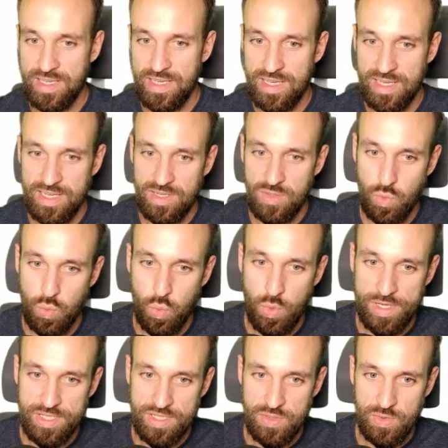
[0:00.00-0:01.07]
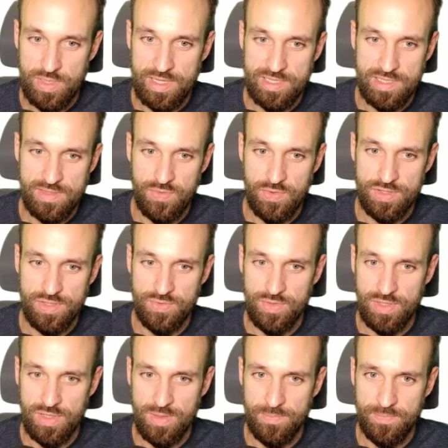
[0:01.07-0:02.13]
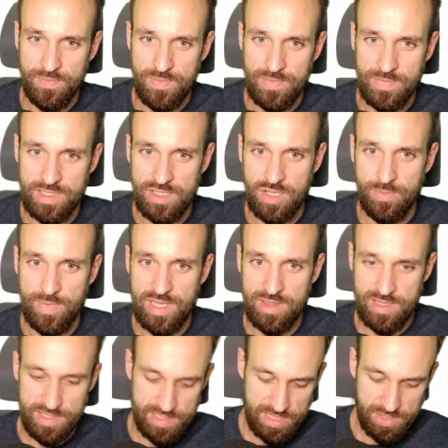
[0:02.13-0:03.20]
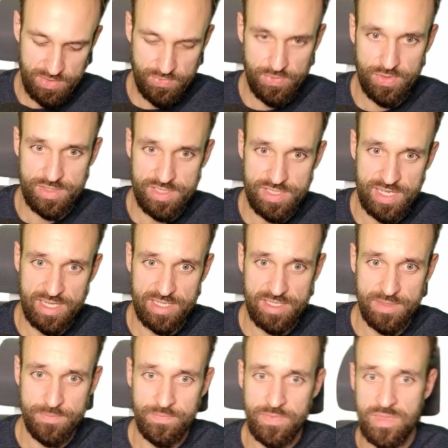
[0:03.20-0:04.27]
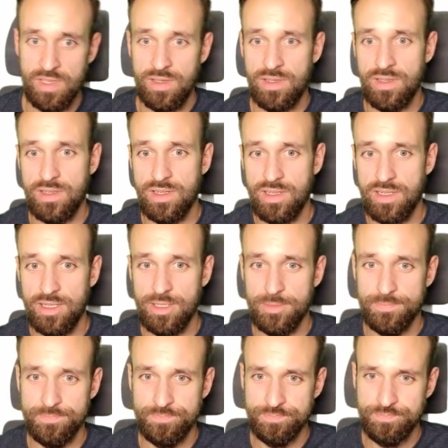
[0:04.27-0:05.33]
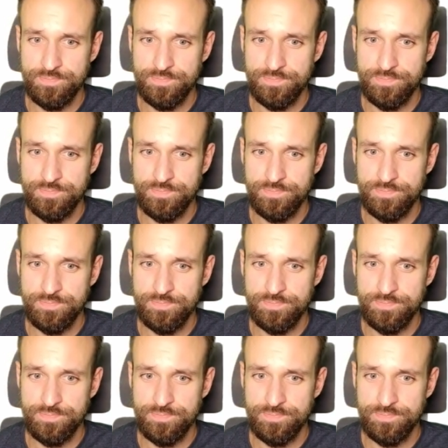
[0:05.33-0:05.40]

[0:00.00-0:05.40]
And we do it, let's comment this out for a second, and